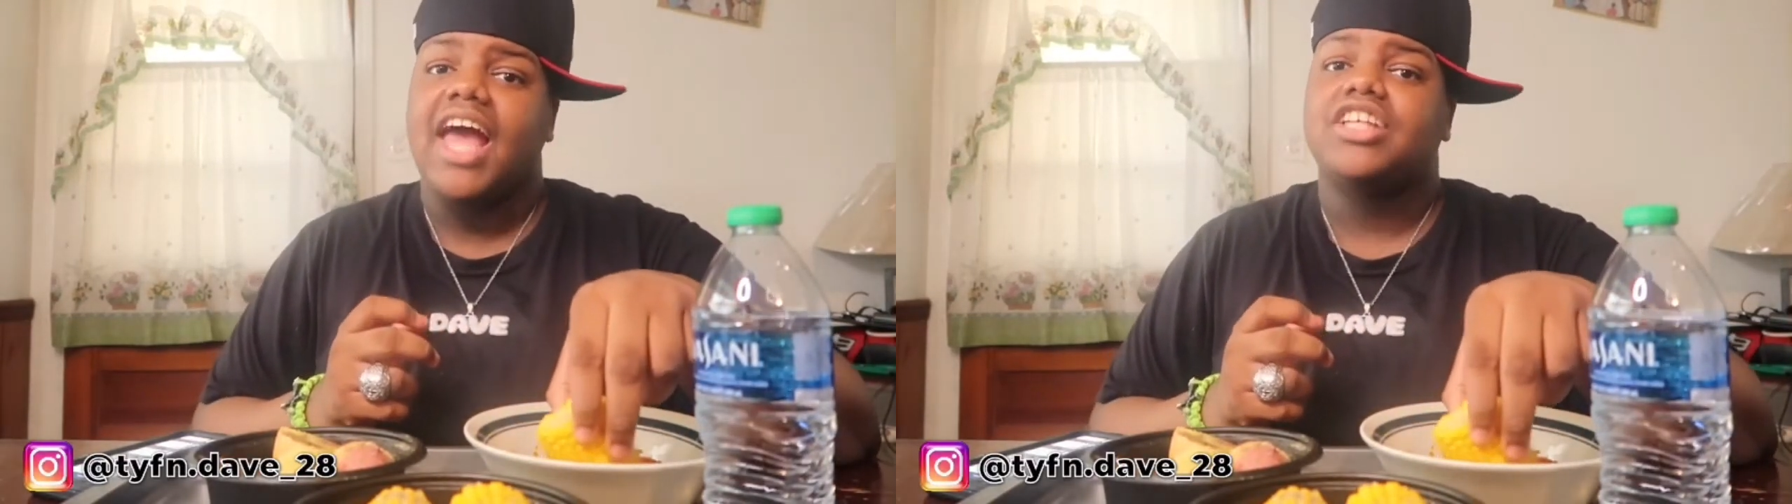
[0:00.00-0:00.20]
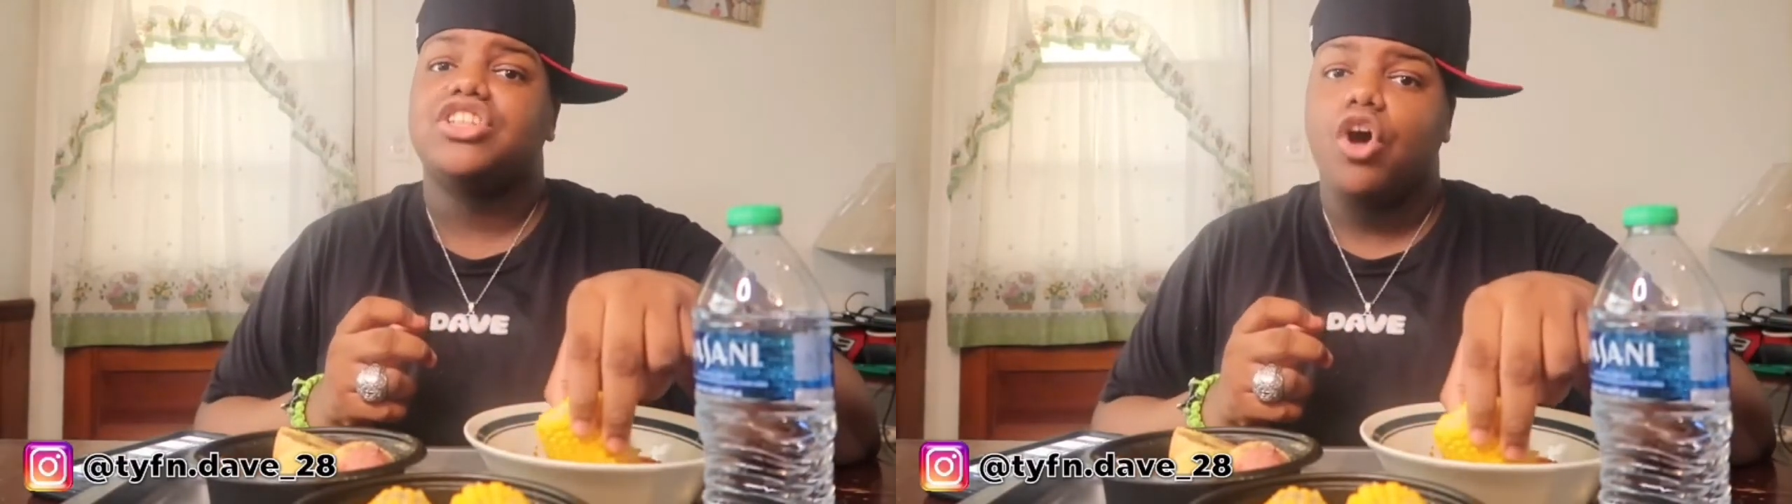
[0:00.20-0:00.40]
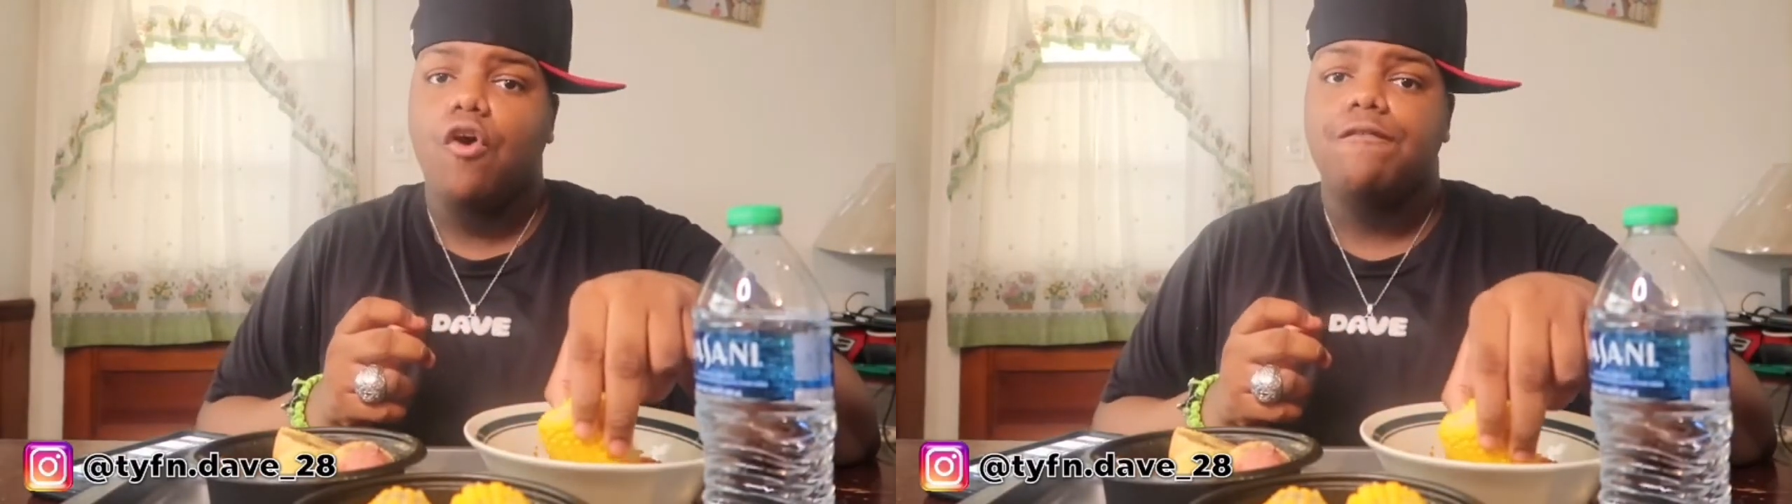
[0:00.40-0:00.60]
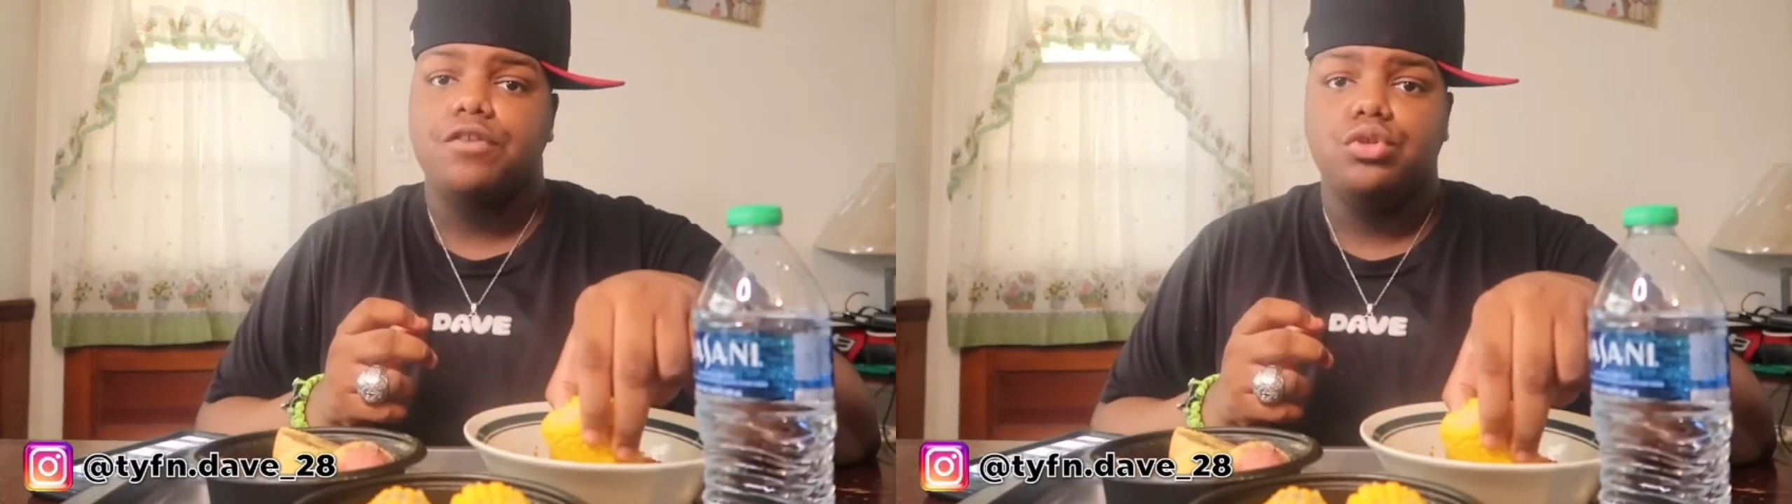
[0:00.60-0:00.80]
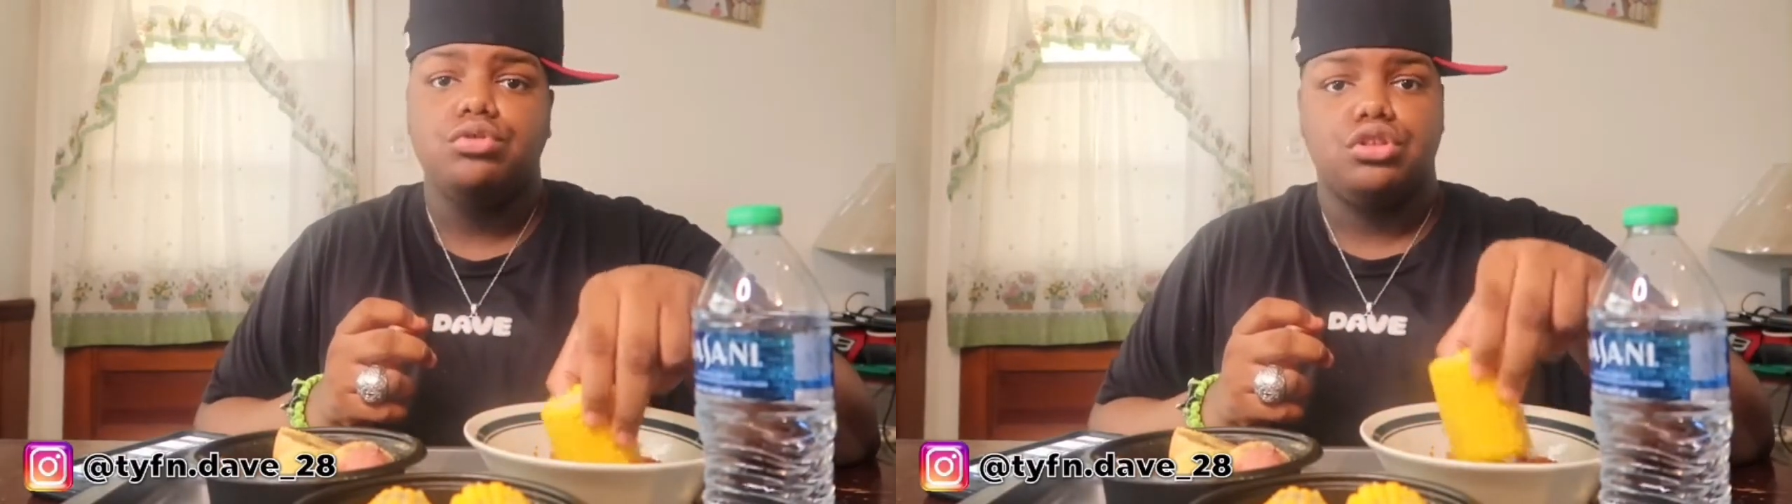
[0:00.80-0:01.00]
soul
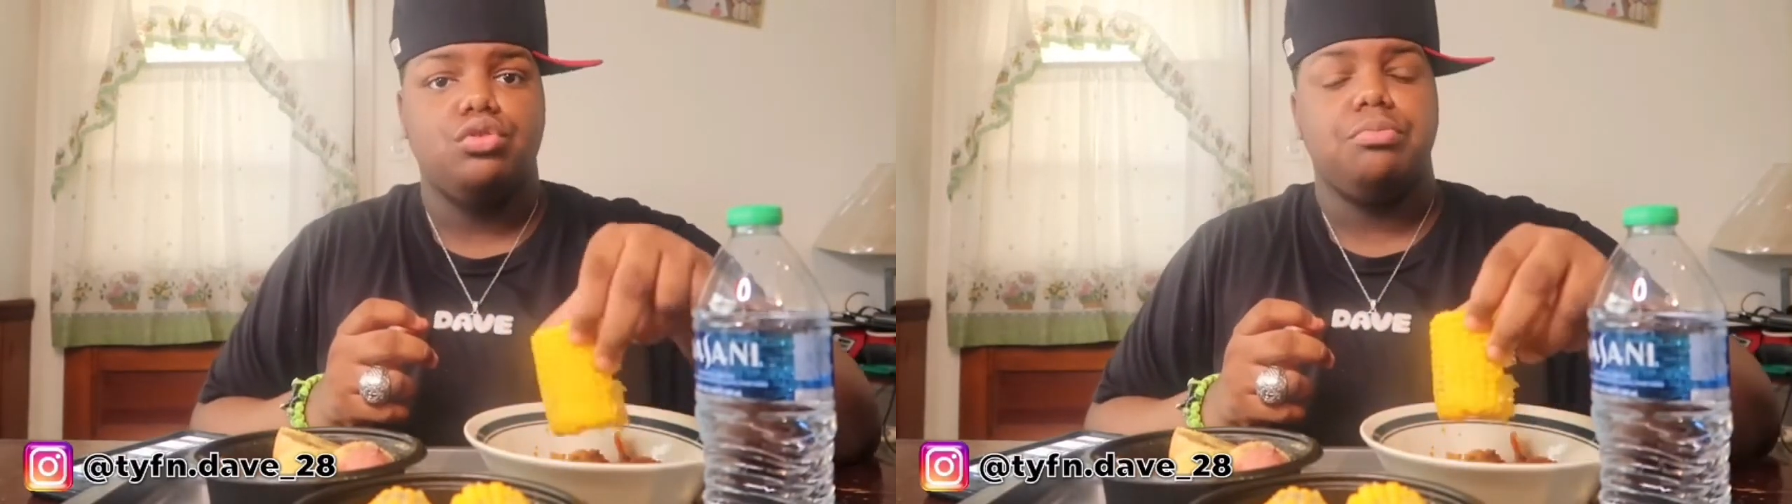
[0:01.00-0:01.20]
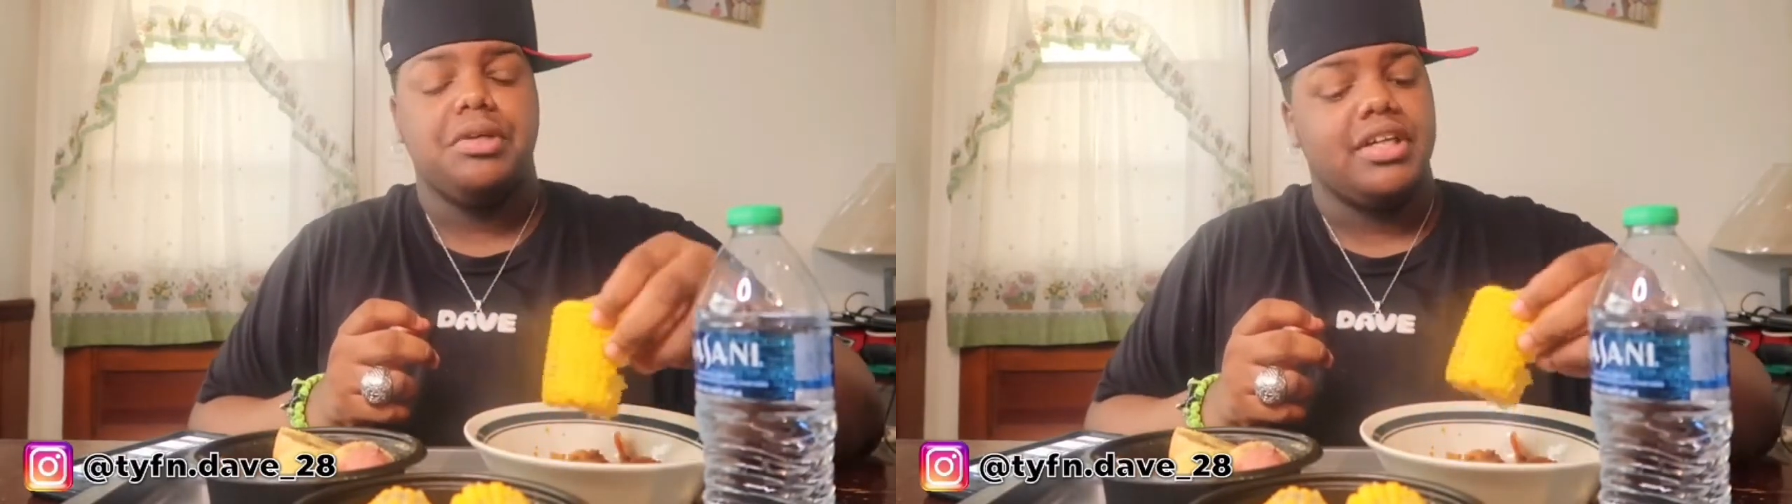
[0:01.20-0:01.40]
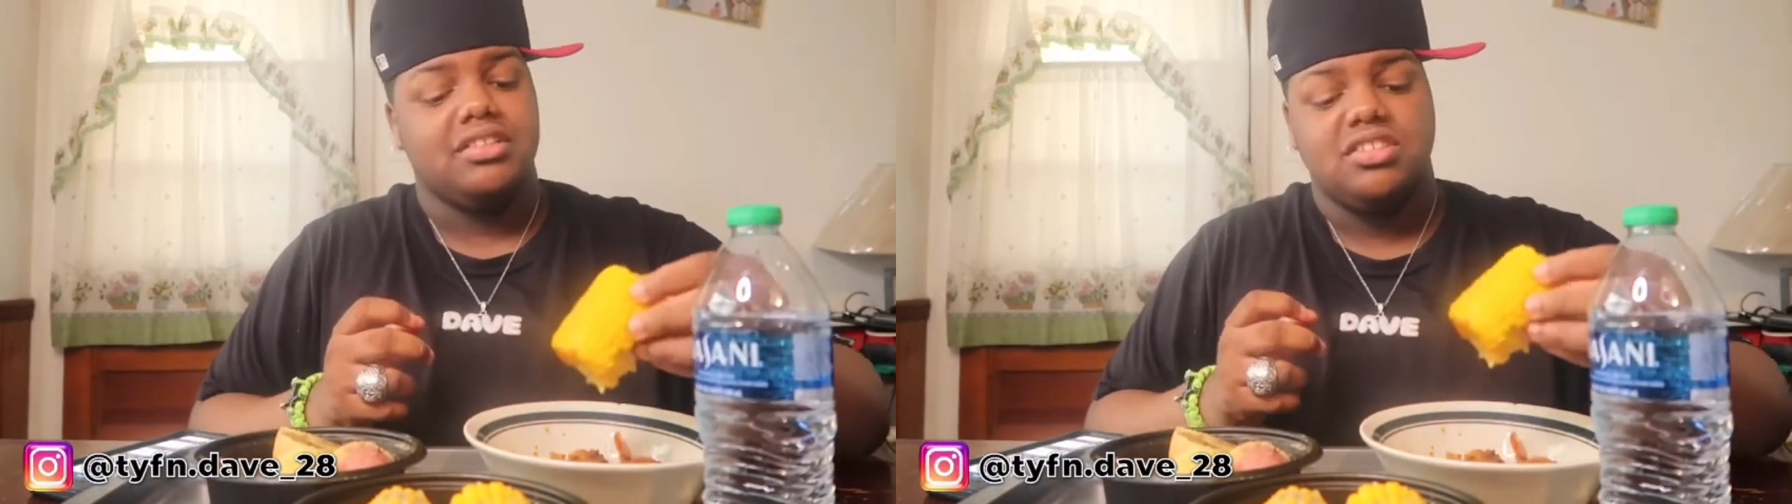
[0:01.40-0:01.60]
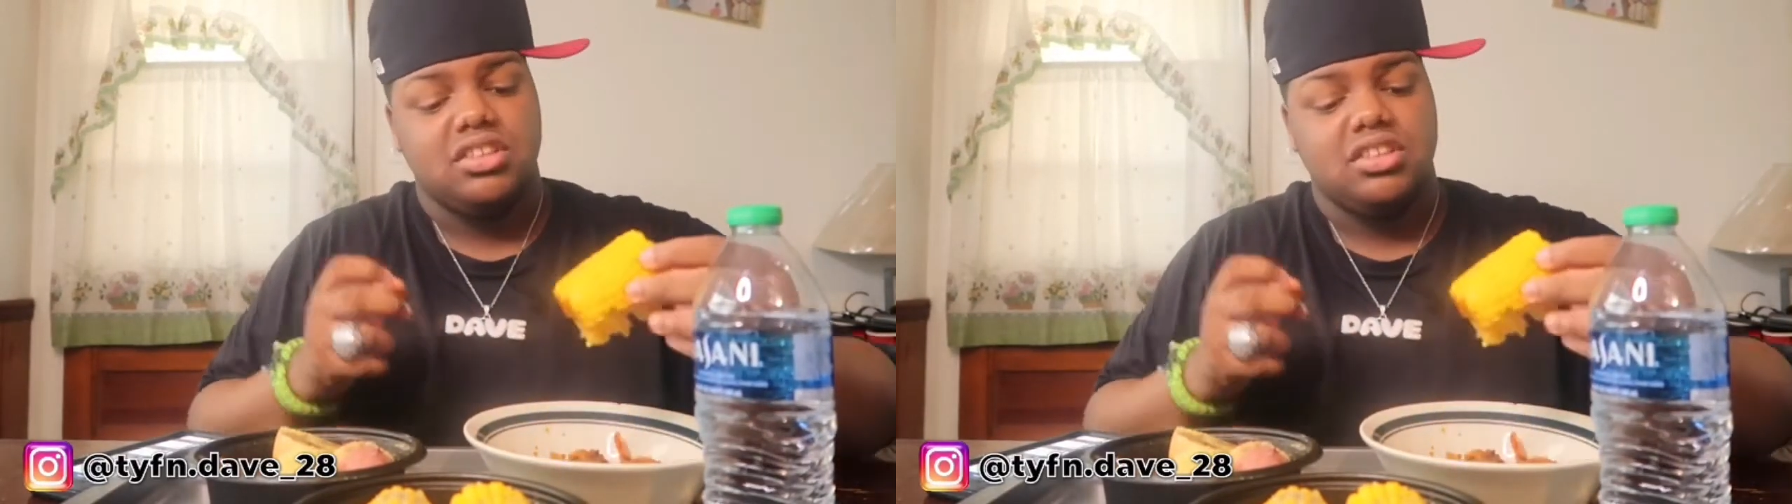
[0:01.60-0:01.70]
food too, but